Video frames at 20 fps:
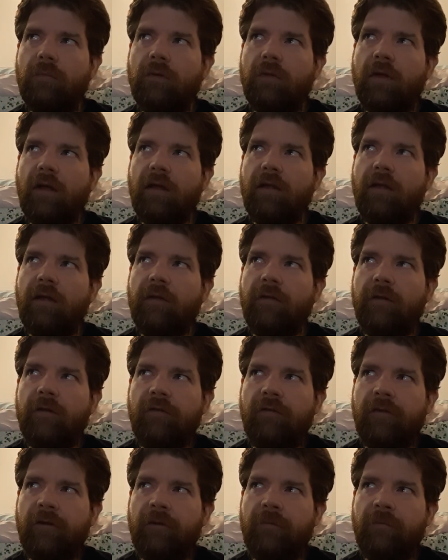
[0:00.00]

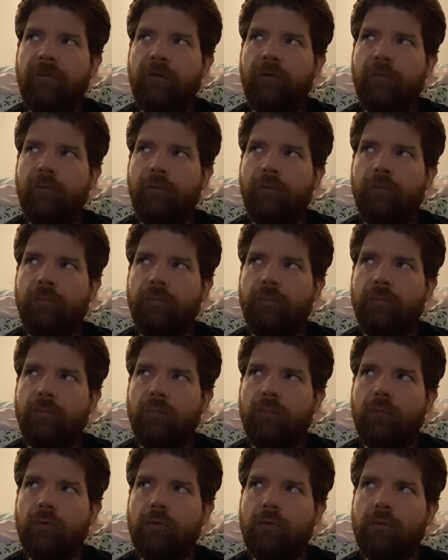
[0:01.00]
that's the eventual
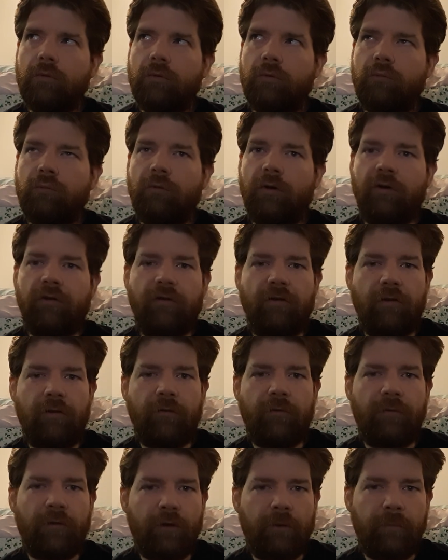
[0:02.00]
crux of
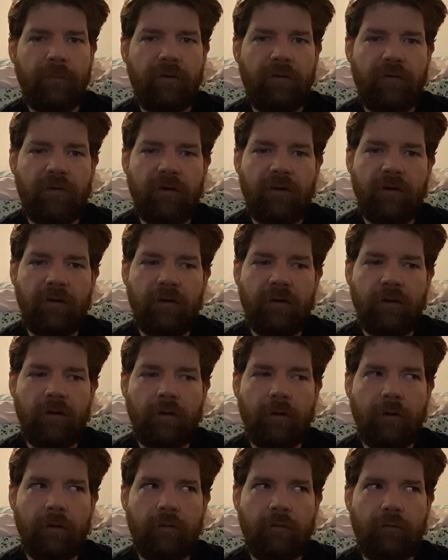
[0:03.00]
this film, is
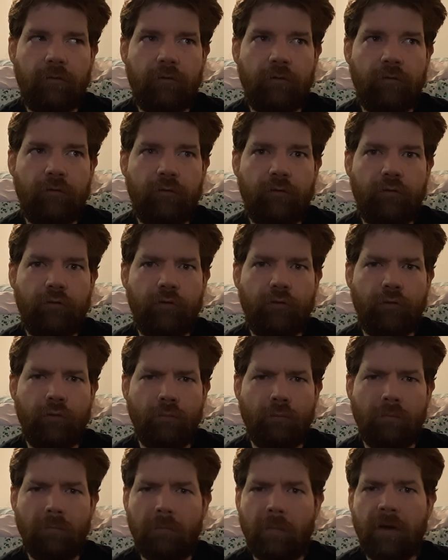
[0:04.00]
it's just too
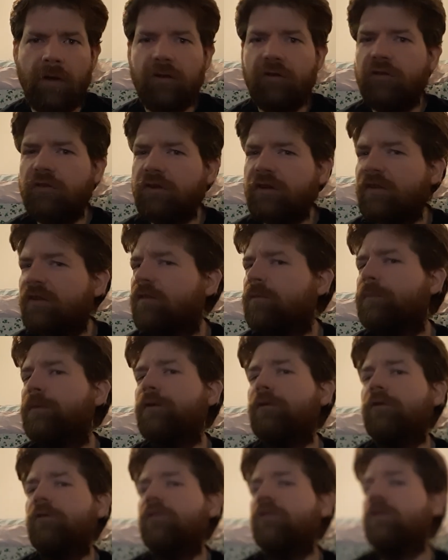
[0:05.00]
much
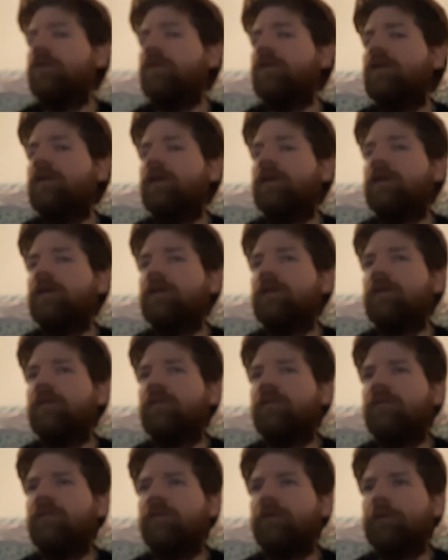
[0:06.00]
conspiracy. Like,
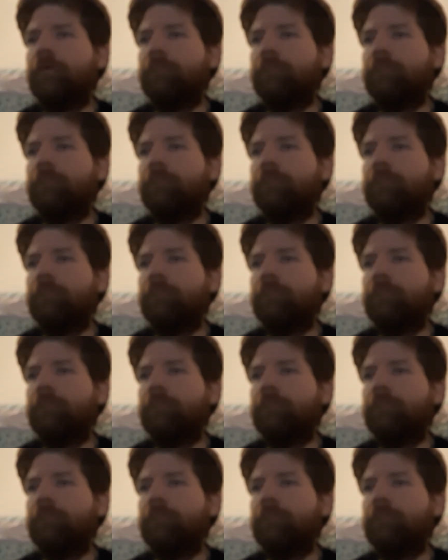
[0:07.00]
it's,